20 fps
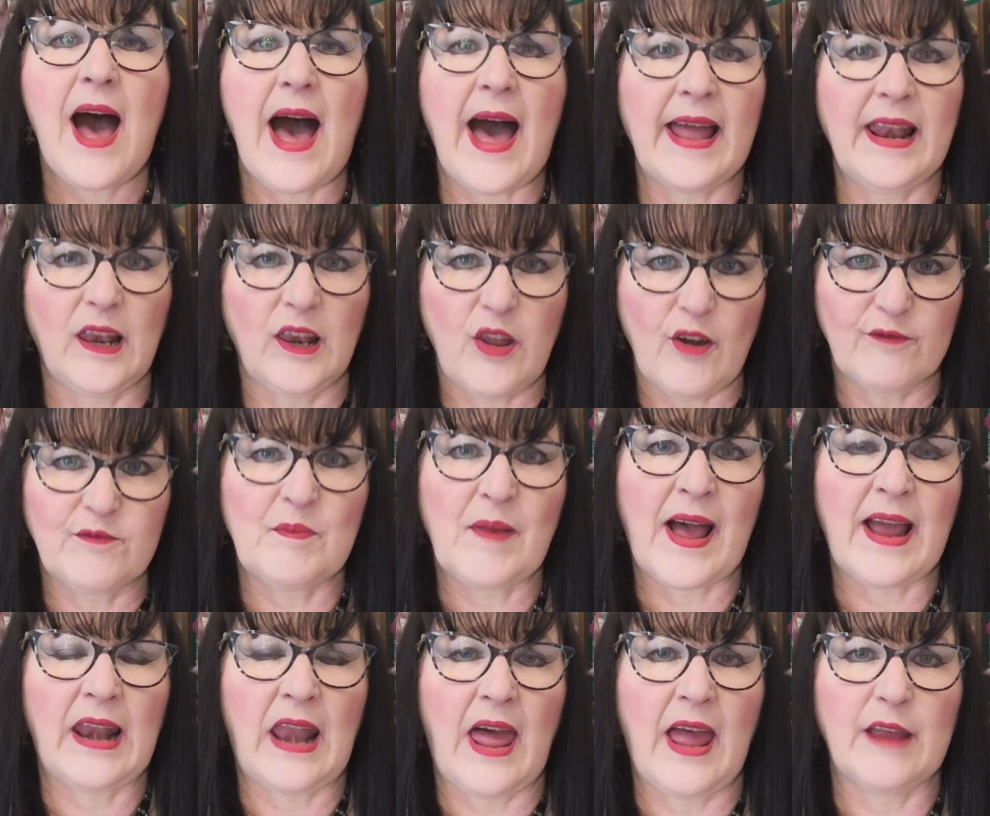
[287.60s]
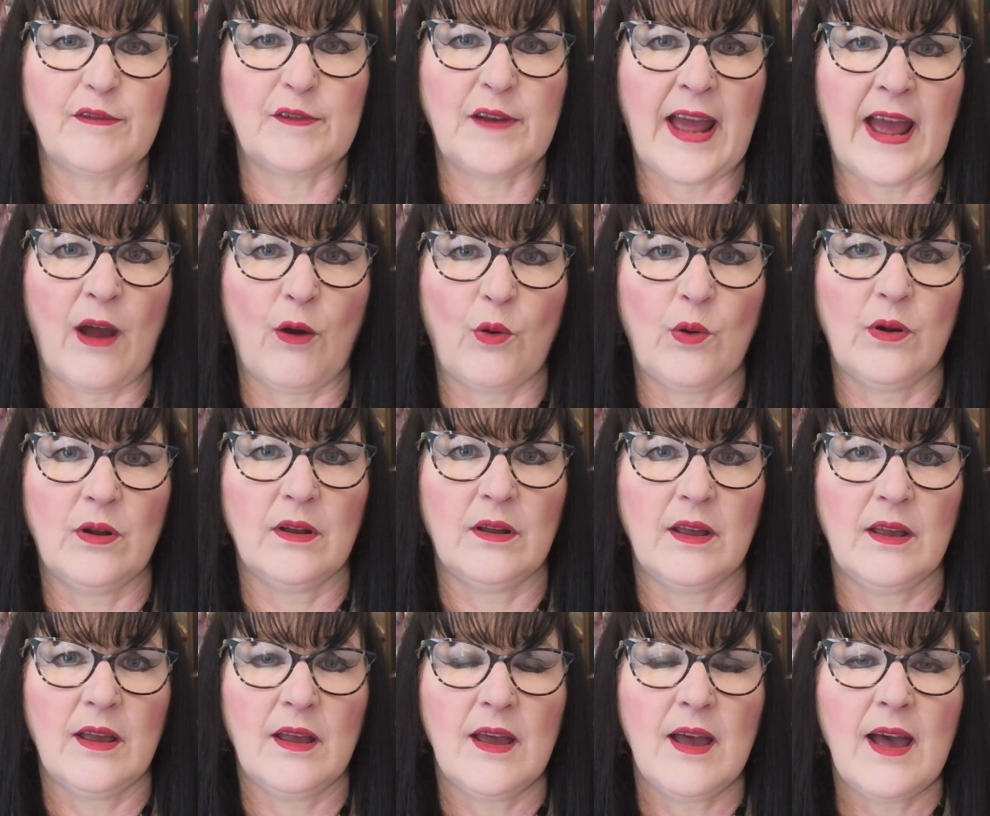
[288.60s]
I love my life now.
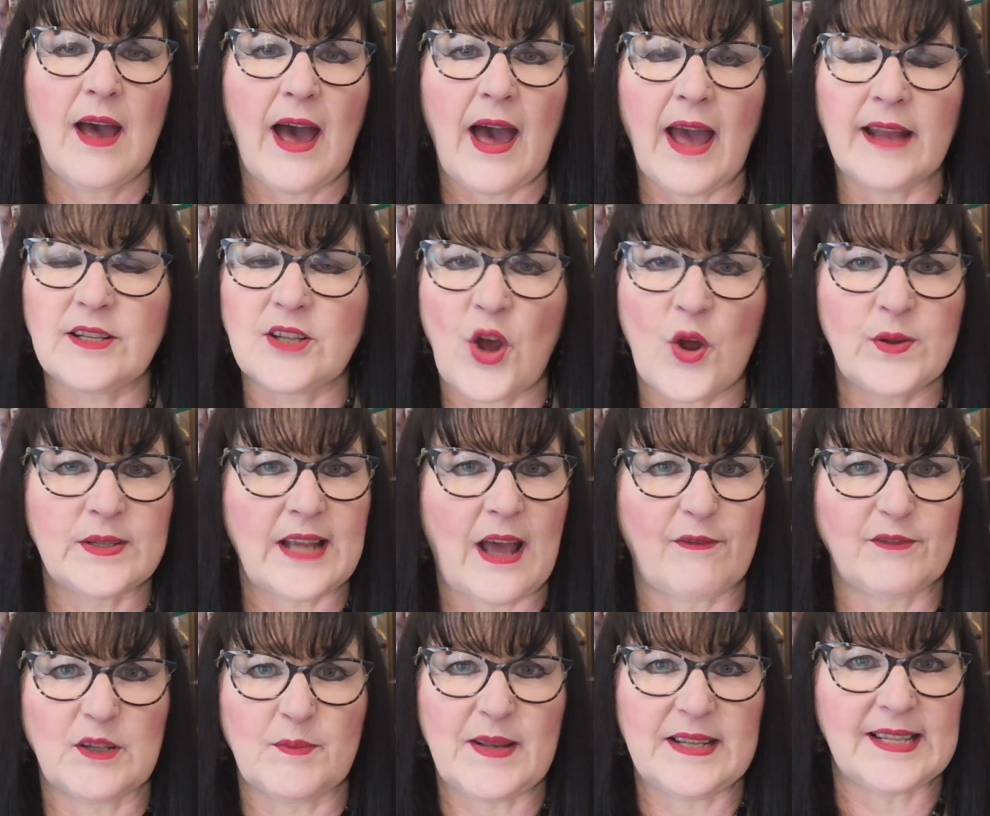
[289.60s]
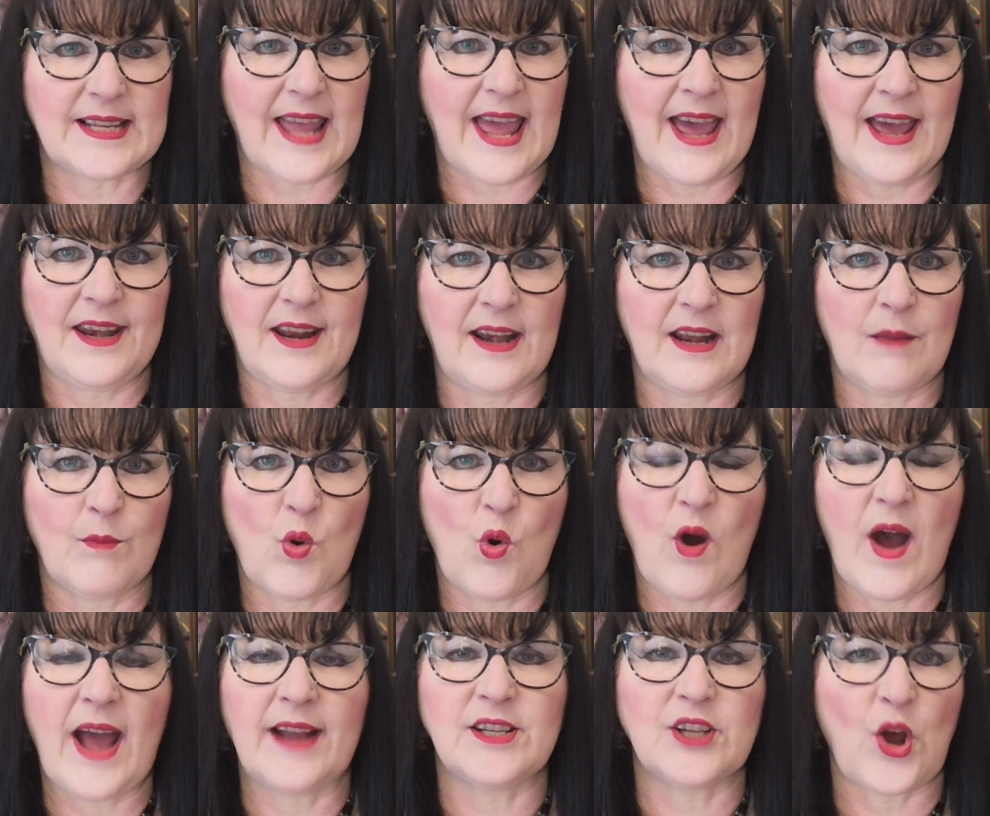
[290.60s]
I don't have to be scared
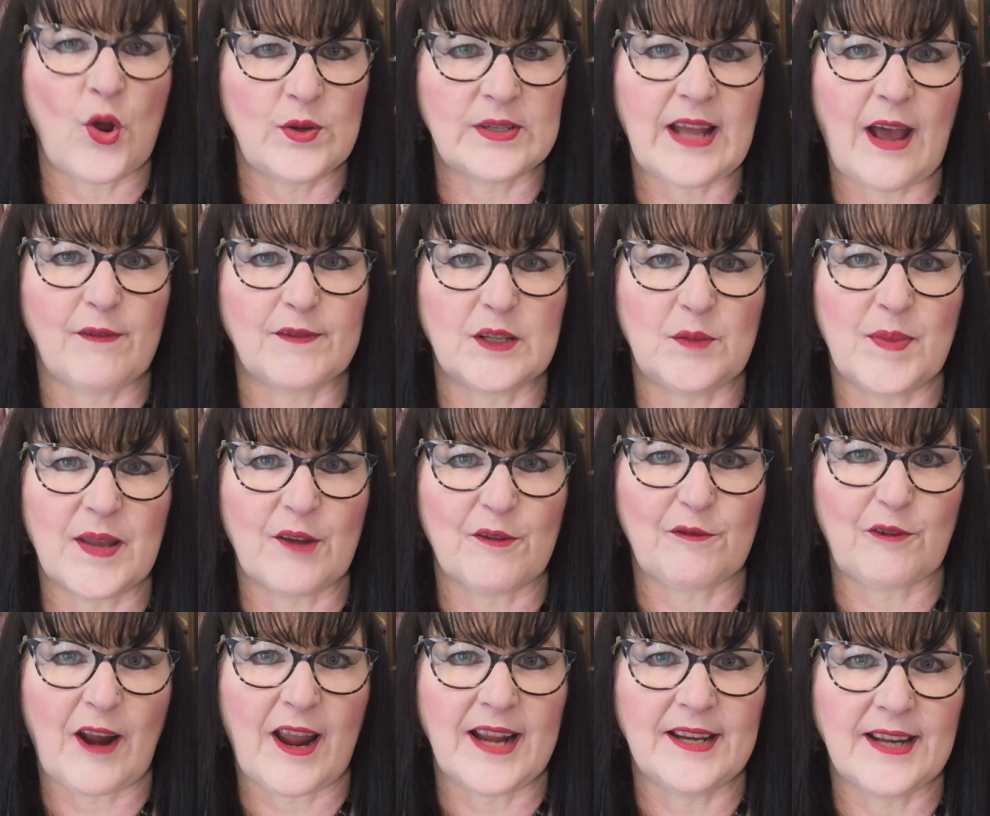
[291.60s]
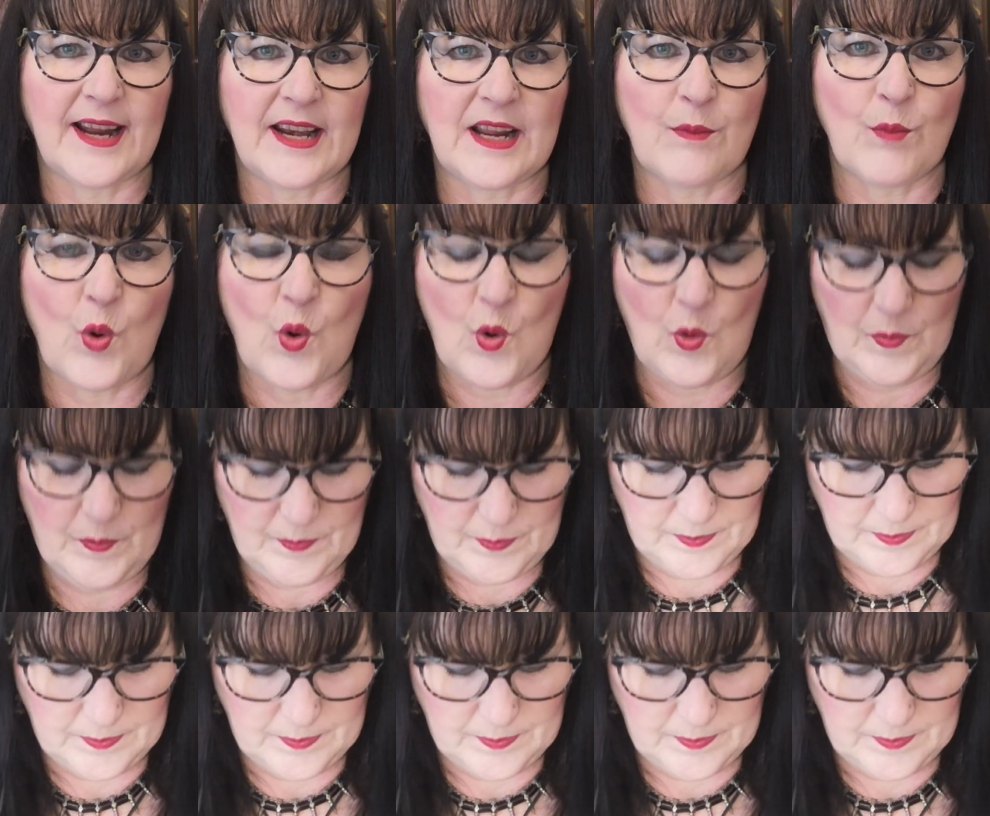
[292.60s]
anymore. I don't have to be afraid anymore.